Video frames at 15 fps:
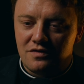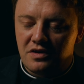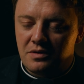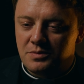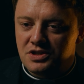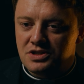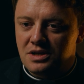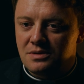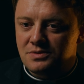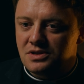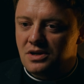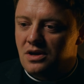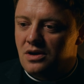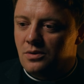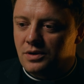of our bishops.
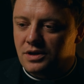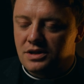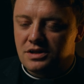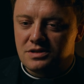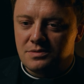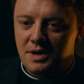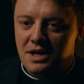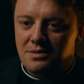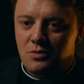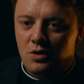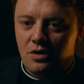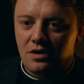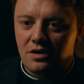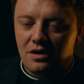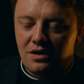We're going to demand
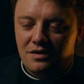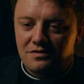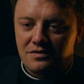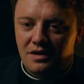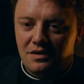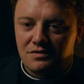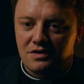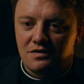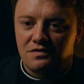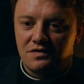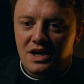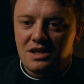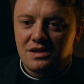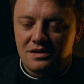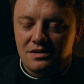more of the
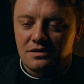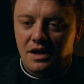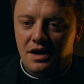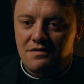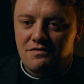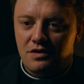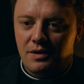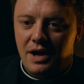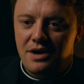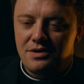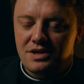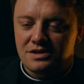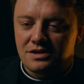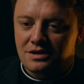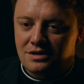faith life around
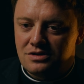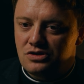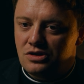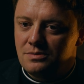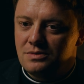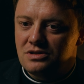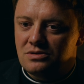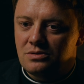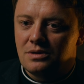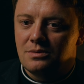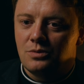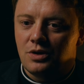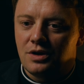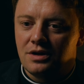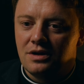us and contribute to it
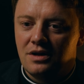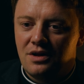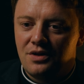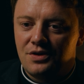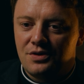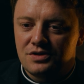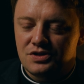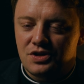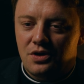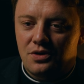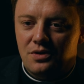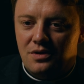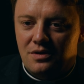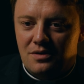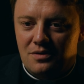more.
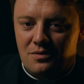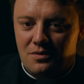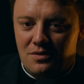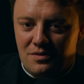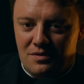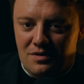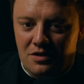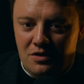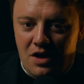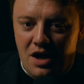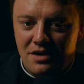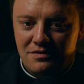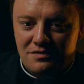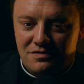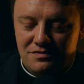So a
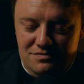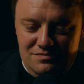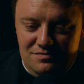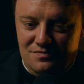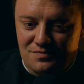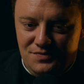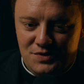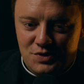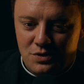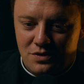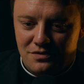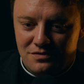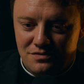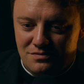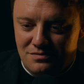lot of sort
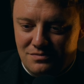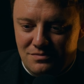of